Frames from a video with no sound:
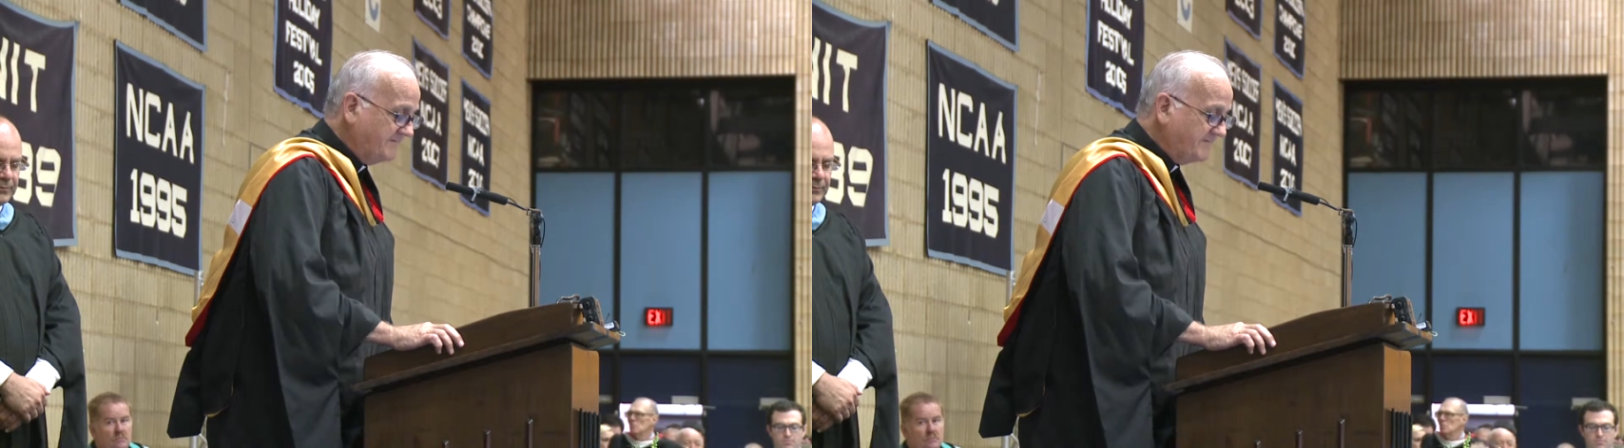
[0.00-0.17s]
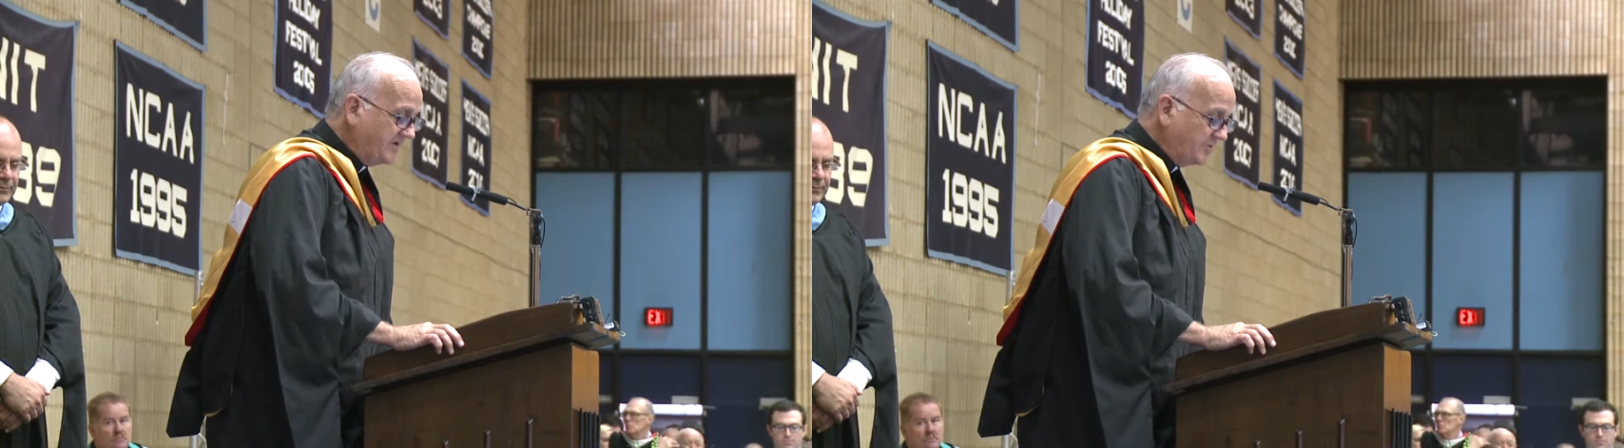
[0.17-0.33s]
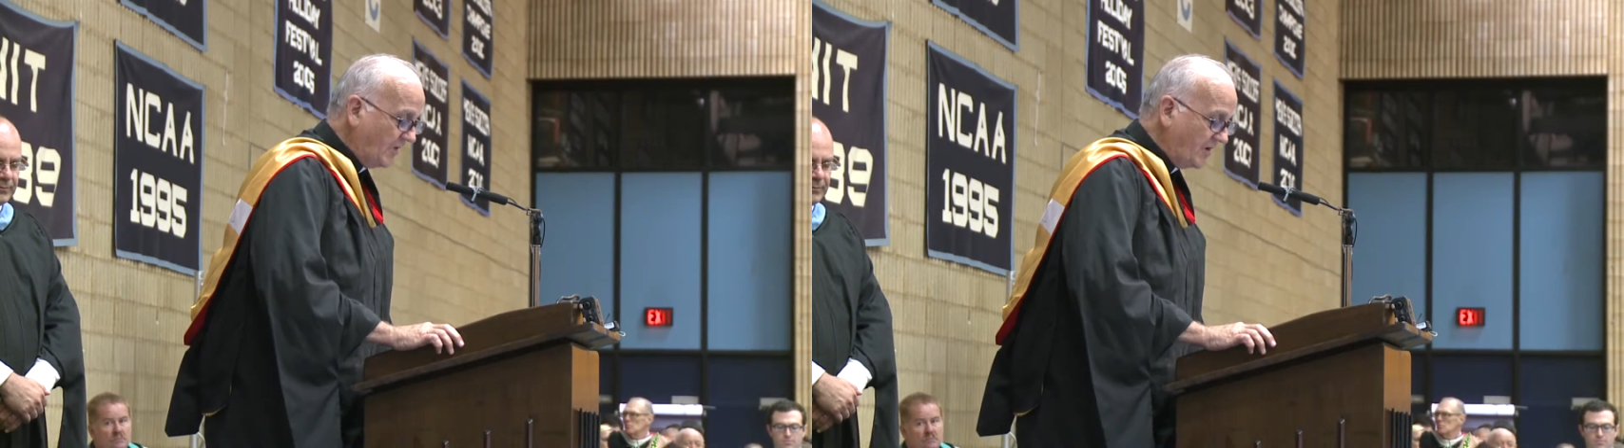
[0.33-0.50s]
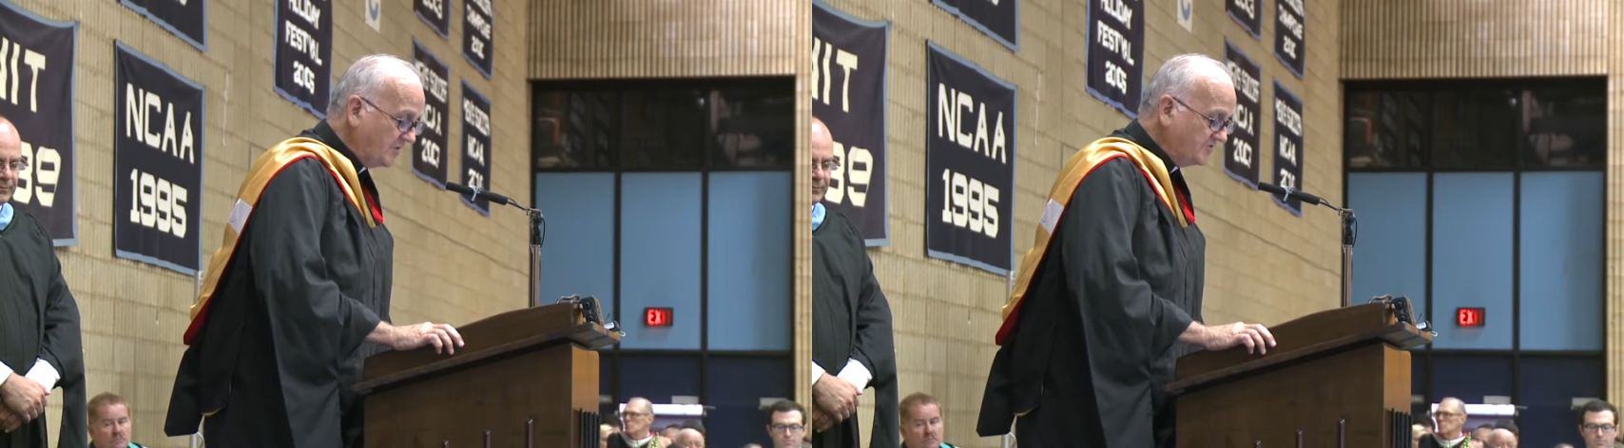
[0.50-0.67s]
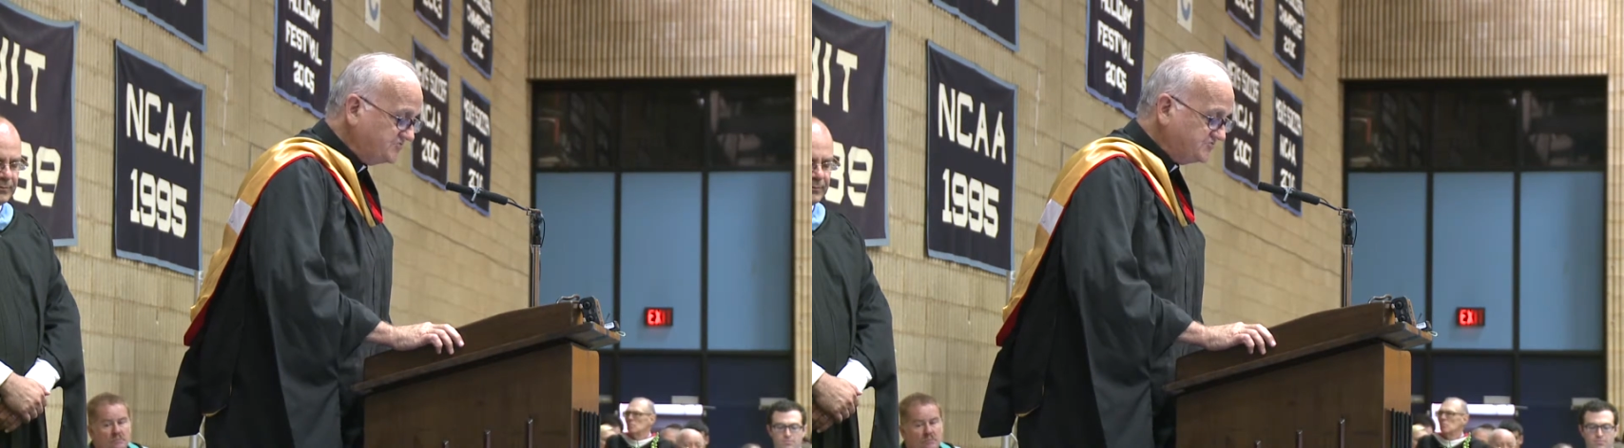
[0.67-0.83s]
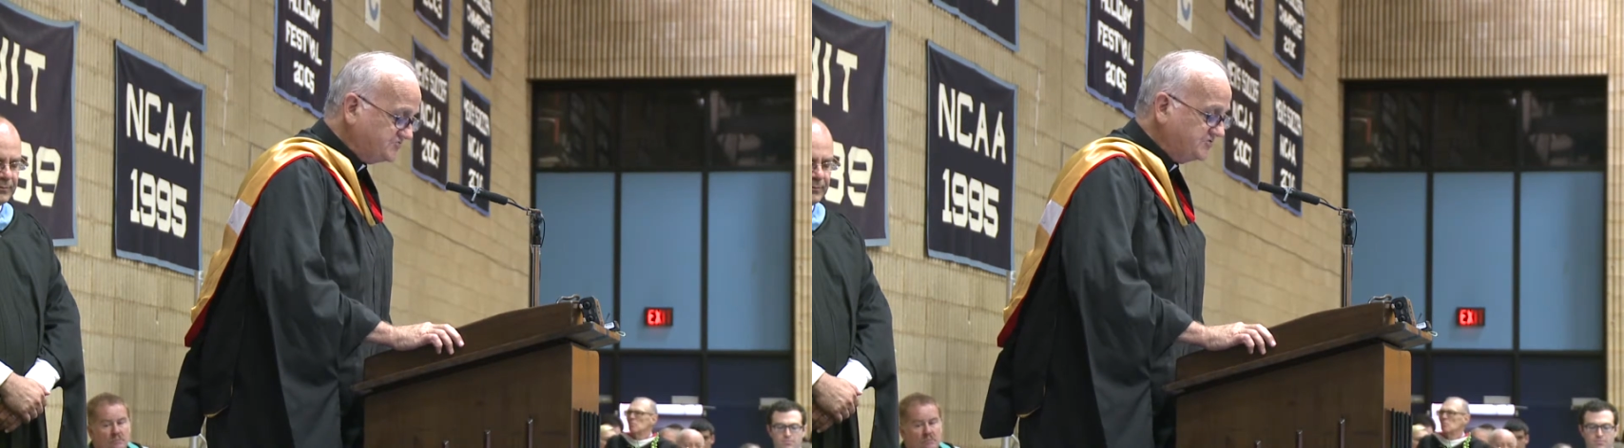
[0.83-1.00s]
May you
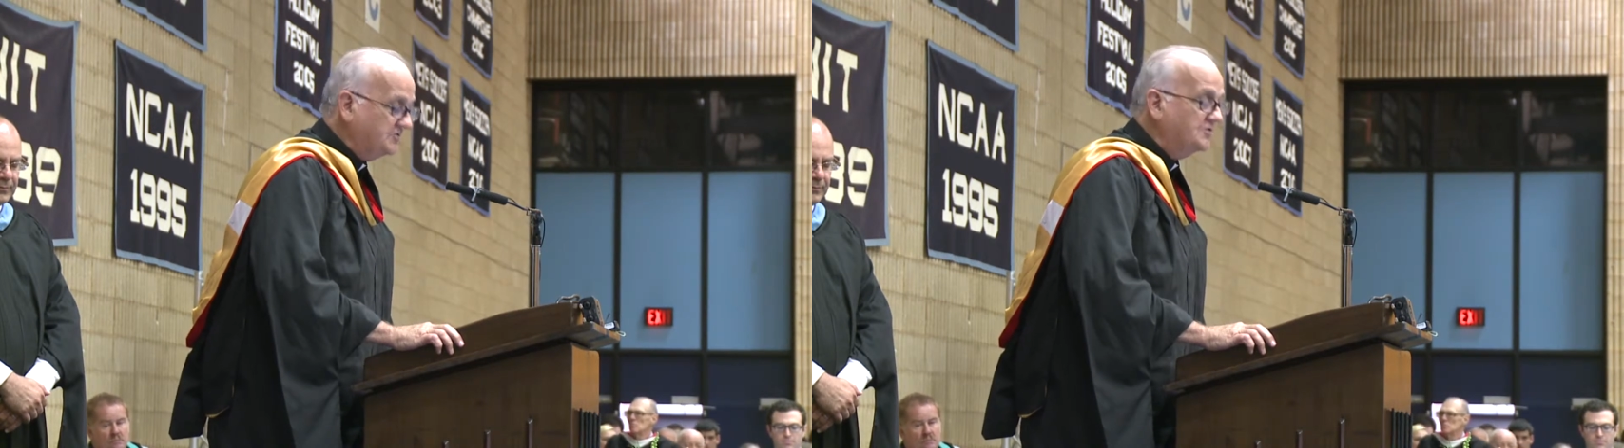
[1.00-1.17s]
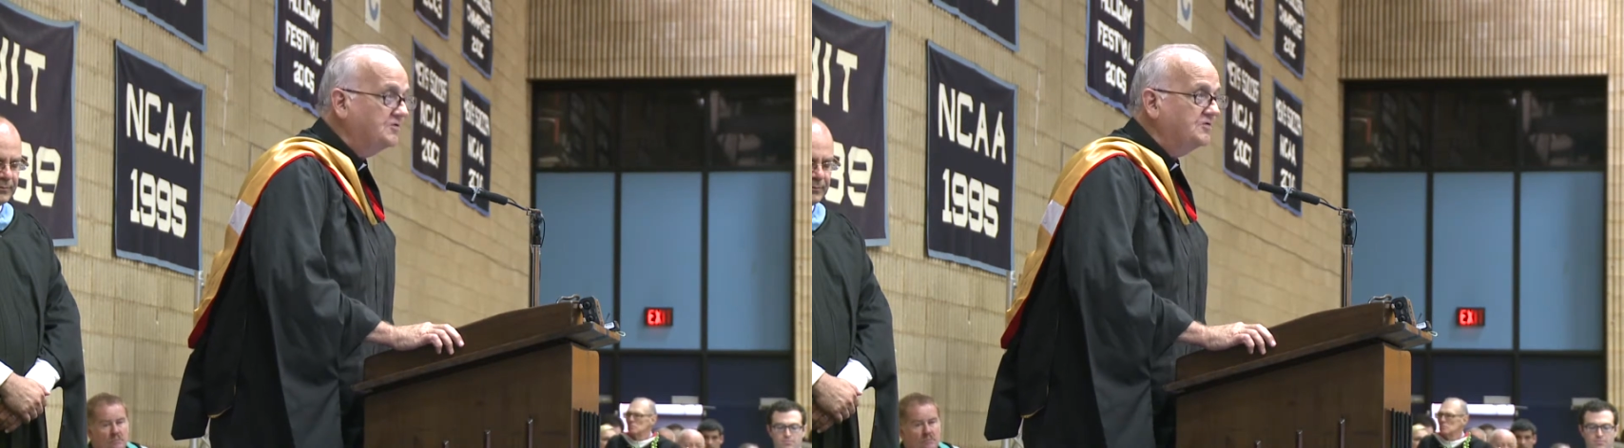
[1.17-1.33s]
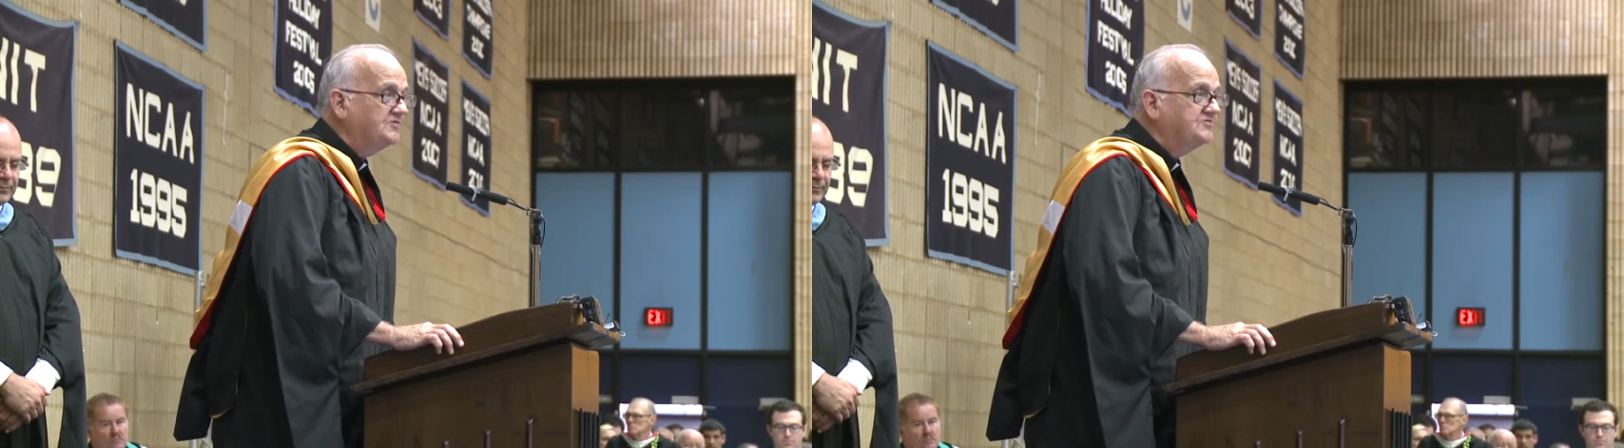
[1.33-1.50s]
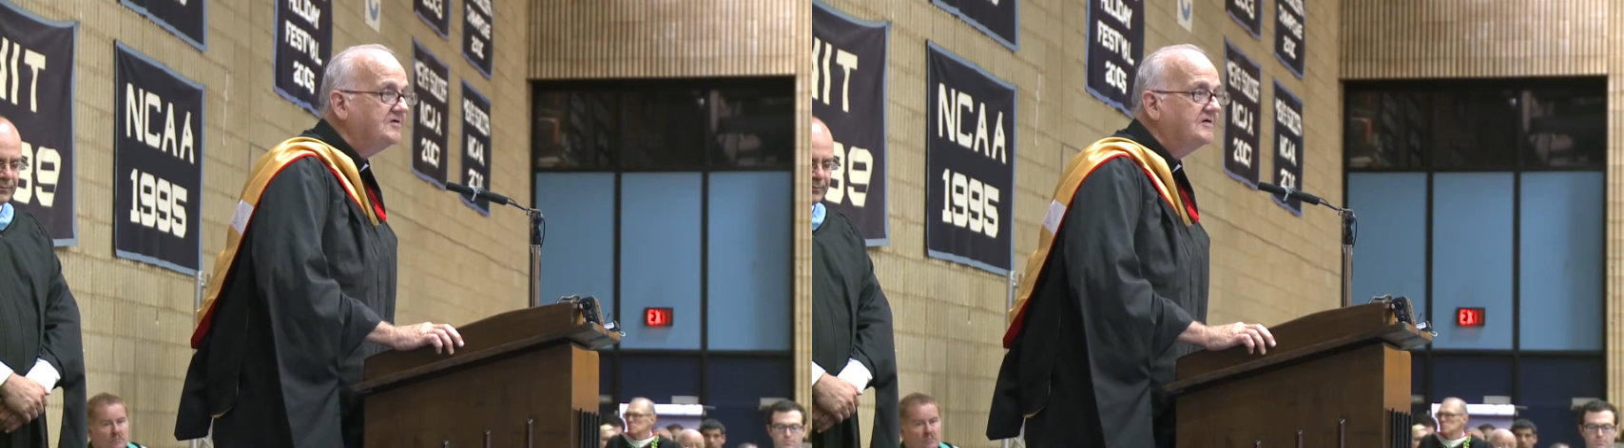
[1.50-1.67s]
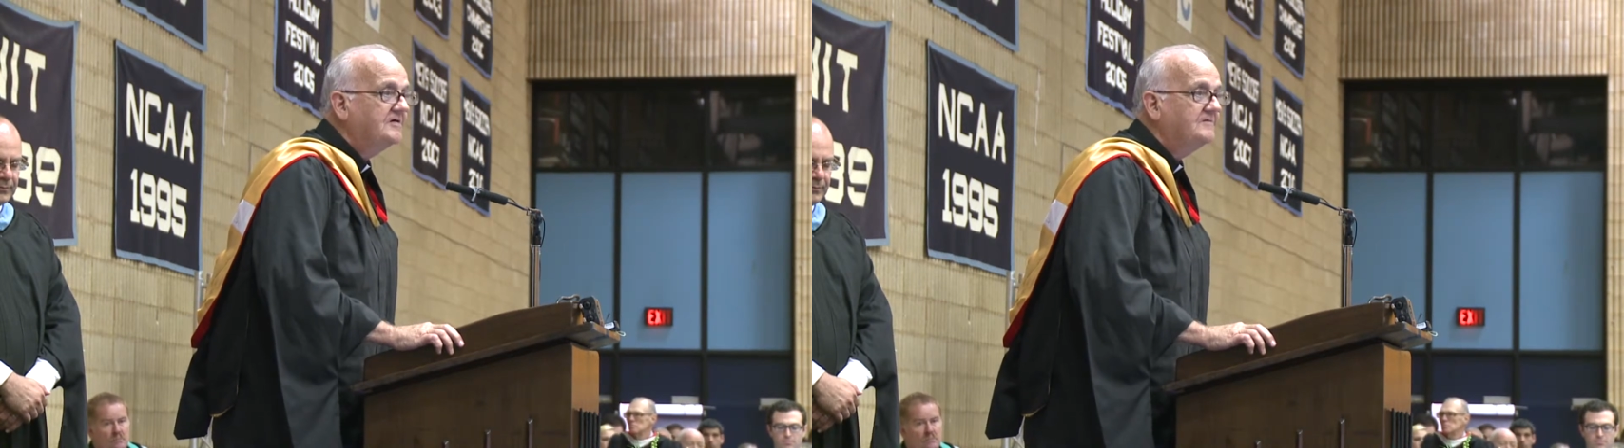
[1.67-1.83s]
always choose